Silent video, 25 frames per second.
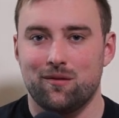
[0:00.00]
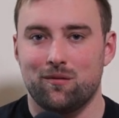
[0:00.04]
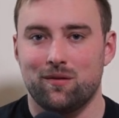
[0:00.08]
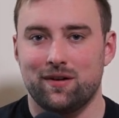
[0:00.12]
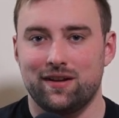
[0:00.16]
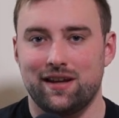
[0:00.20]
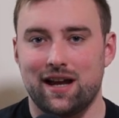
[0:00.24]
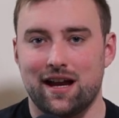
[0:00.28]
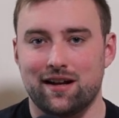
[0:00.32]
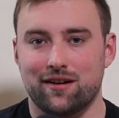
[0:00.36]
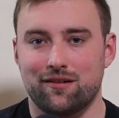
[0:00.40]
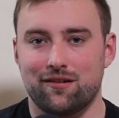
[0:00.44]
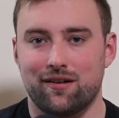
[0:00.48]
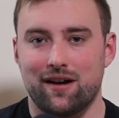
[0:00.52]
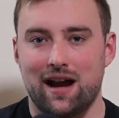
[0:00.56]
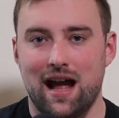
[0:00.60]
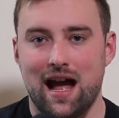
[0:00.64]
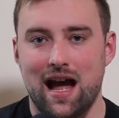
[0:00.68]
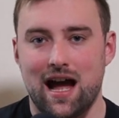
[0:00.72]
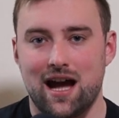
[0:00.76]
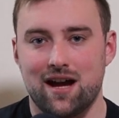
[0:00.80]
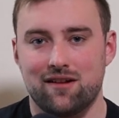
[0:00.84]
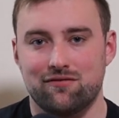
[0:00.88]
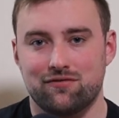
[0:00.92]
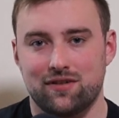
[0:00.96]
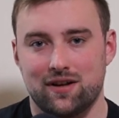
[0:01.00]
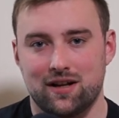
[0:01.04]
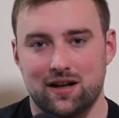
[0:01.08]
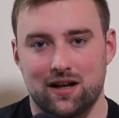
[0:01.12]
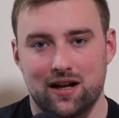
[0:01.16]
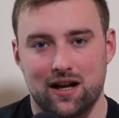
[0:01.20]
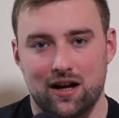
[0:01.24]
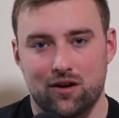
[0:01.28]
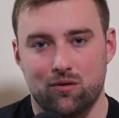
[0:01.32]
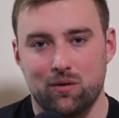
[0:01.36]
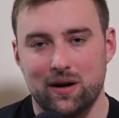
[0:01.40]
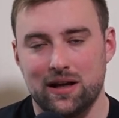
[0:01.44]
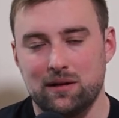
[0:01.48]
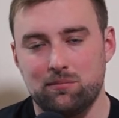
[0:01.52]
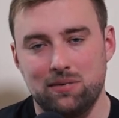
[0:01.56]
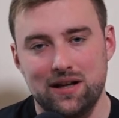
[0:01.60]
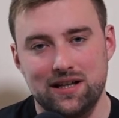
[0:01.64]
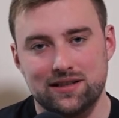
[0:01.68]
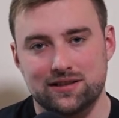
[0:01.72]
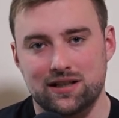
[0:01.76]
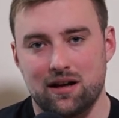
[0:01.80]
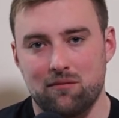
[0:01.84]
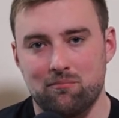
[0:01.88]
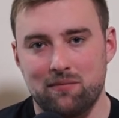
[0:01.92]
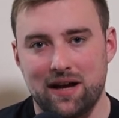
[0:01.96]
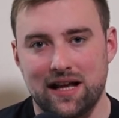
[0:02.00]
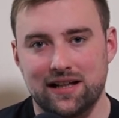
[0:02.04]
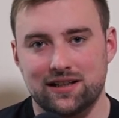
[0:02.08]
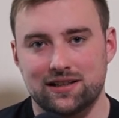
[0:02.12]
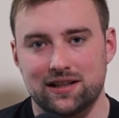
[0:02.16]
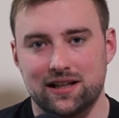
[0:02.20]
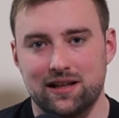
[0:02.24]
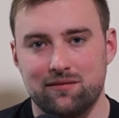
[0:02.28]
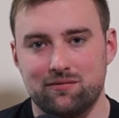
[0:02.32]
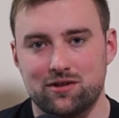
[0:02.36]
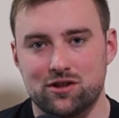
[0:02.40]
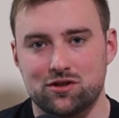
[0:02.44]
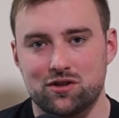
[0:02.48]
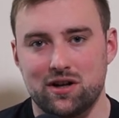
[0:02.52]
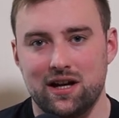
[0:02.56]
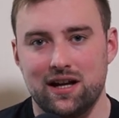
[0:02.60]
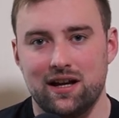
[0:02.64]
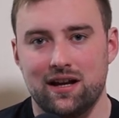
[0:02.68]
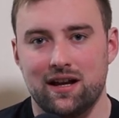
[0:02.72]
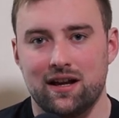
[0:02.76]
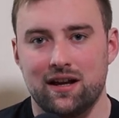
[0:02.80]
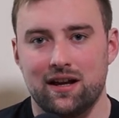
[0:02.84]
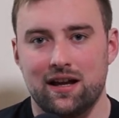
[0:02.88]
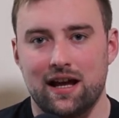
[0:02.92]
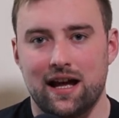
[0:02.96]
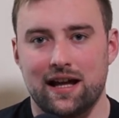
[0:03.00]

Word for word: We're then going to have a quick piece on mental imagery,